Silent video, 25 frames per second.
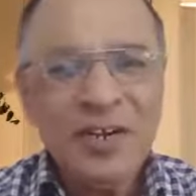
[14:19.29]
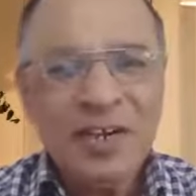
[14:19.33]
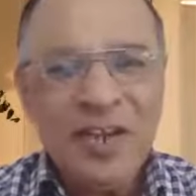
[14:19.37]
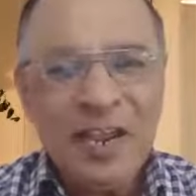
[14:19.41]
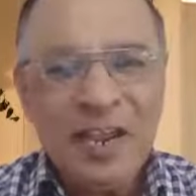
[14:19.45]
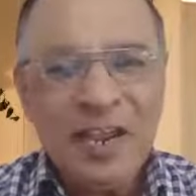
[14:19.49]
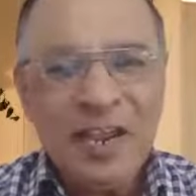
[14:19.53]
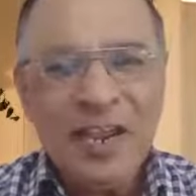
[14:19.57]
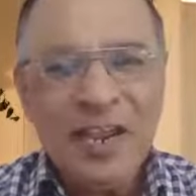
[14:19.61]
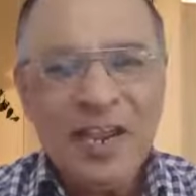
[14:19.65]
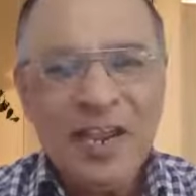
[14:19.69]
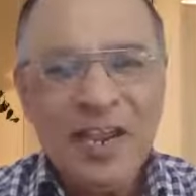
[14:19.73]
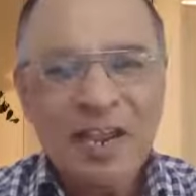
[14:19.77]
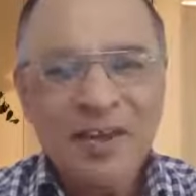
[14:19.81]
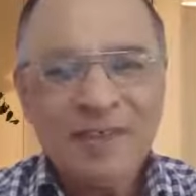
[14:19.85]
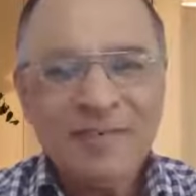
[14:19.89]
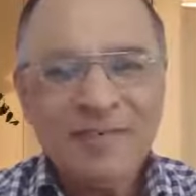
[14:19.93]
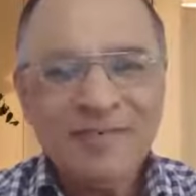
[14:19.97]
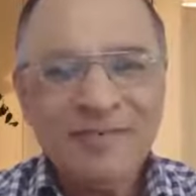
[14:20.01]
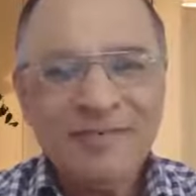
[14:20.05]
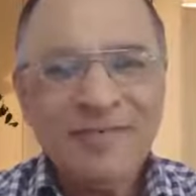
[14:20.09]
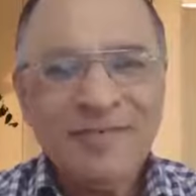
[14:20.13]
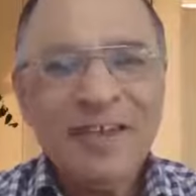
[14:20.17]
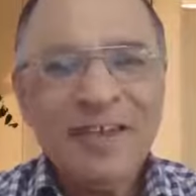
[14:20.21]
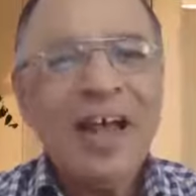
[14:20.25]
Take care
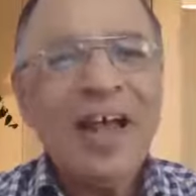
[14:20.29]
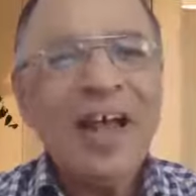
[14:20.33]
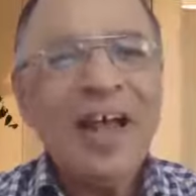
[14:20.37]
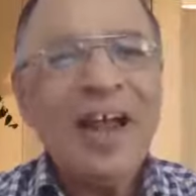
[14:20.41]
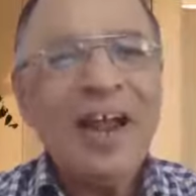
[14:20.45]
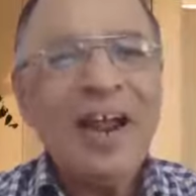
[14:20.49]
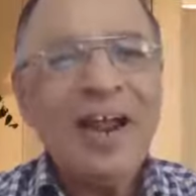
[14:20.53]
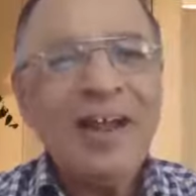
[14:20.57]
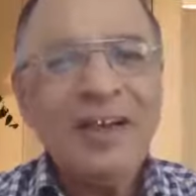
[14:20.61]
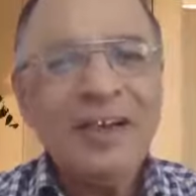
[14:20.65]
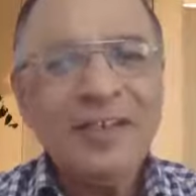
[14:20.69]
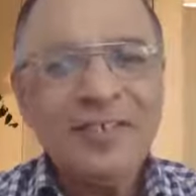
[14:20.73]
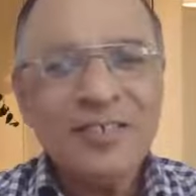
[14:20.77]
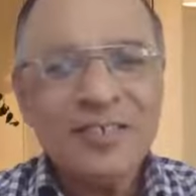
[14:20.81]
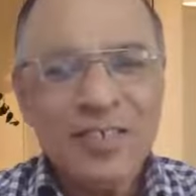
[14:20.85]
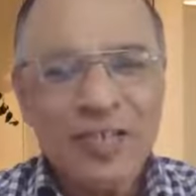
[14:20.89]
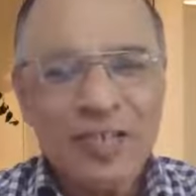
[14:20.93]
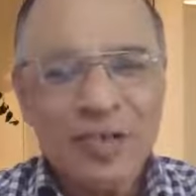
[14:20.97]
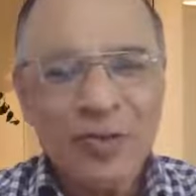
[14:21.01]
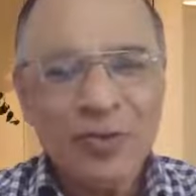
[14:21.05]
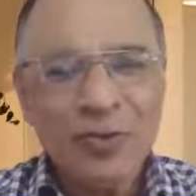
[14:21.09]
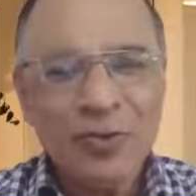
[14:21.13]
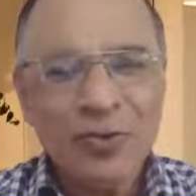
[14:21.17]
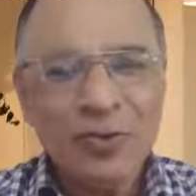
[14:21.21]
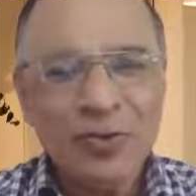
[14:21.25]
and
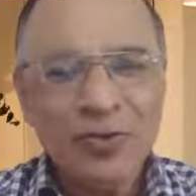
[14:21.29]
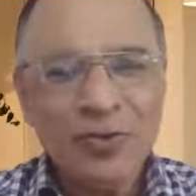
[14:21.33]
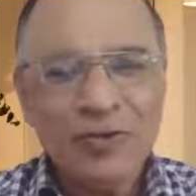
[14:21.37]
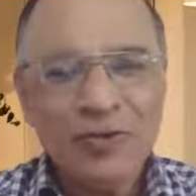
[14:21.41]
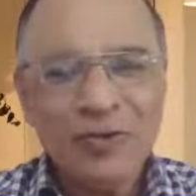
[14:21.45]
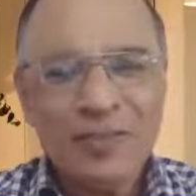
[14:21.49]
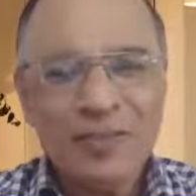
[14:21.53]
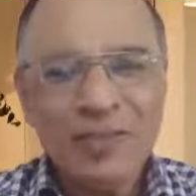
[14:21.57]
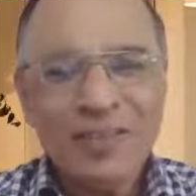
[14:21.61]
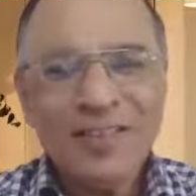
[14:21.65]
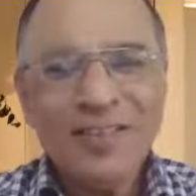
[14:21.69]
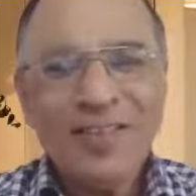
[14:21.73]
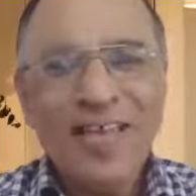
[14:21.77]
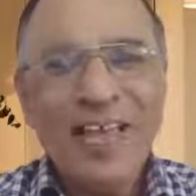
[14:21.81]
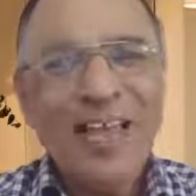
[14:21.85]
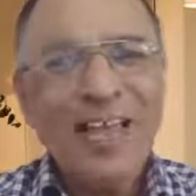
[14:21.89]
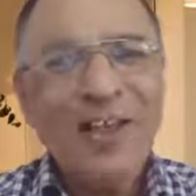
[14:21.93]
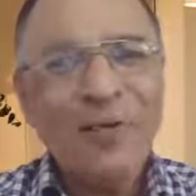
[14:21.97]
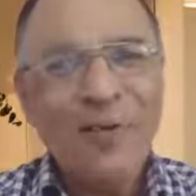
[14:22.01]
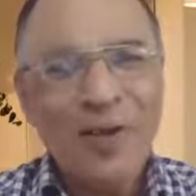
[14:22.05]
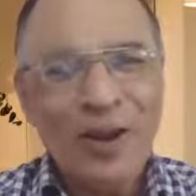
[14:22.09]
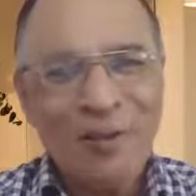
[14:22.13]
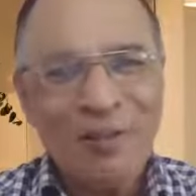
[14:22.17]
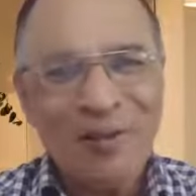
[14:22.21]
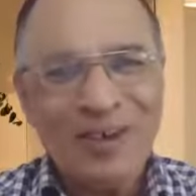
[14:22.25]
see you soon. Thank
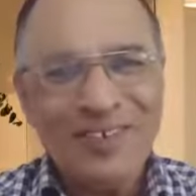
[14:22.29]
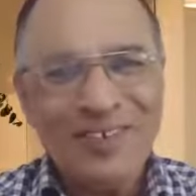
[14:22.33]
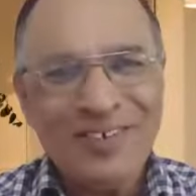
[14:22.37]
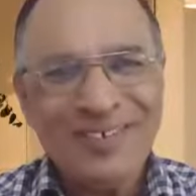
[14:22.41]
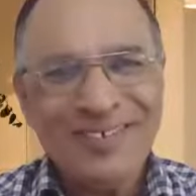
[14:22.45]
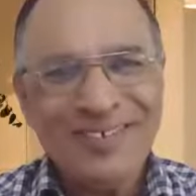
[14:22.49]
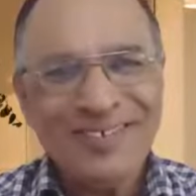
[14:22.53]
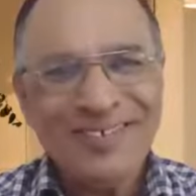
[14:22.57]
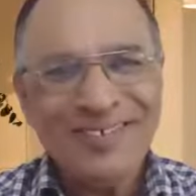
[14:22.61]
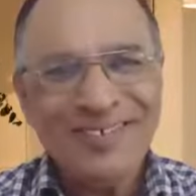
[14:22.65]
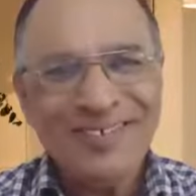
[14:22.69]
you very much.